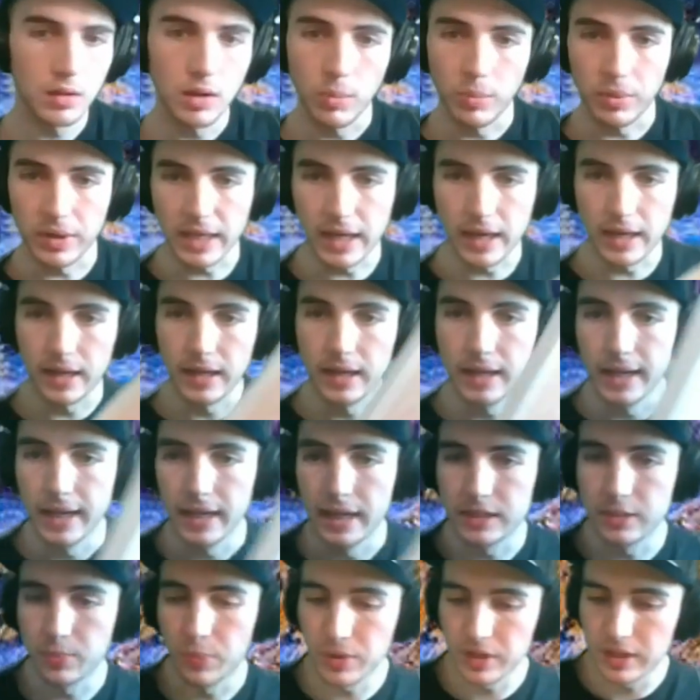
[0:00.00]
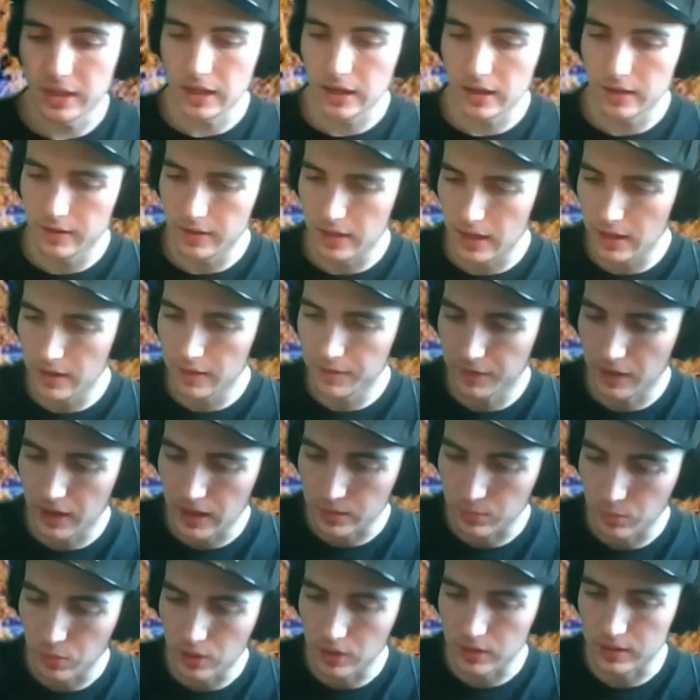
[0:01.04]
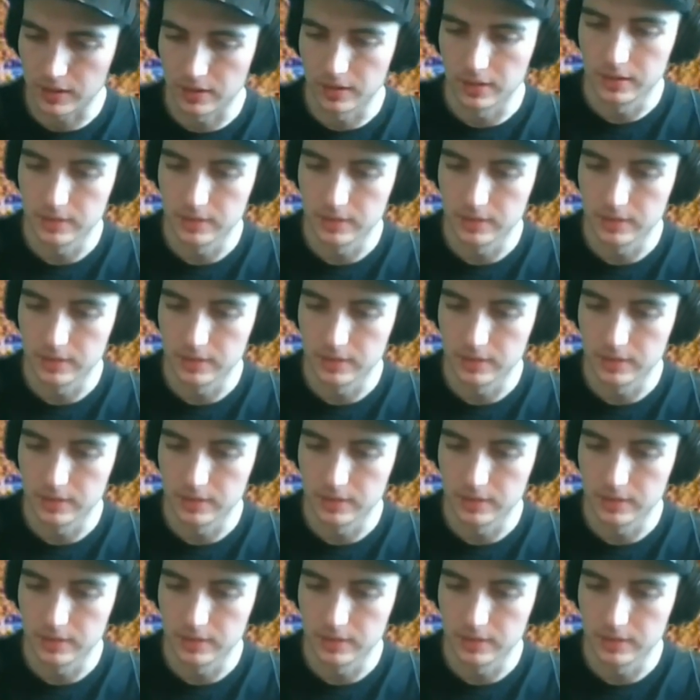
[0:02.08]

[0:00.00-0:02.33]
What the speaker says: But yeah, it's a pretty edifying book.